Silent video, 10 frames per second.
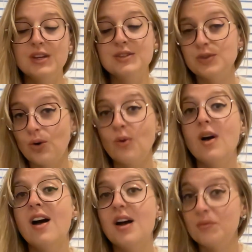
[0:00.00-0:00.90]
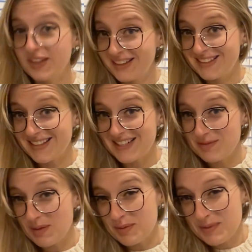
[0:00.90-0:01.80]
So I'm really excited to
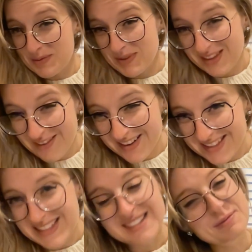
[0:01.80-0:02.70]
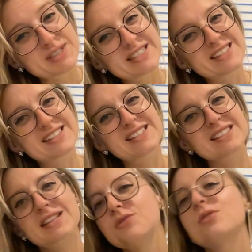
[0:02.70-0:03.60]
be able to meet with you guys on a more consistent
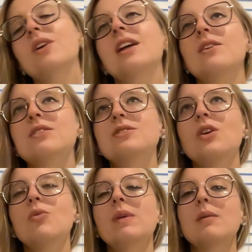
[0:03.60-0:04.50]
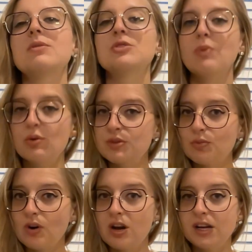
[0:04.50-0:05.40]
schedule, and also be able to post
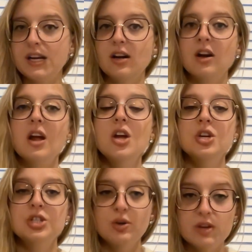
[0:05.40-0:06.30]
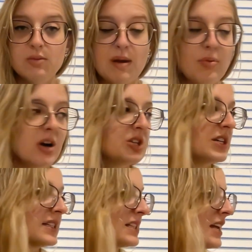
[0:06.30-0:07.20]
more on here, showing you my
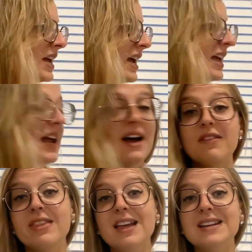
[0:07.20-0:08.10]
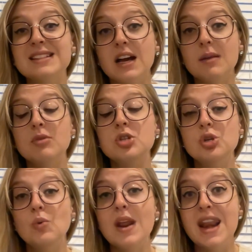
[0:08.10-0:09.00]
projects and having that time
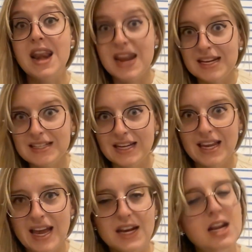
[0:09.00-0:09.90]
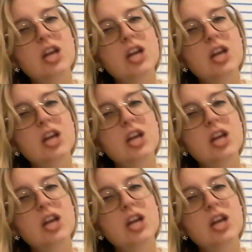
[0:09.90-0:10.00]
to knit again.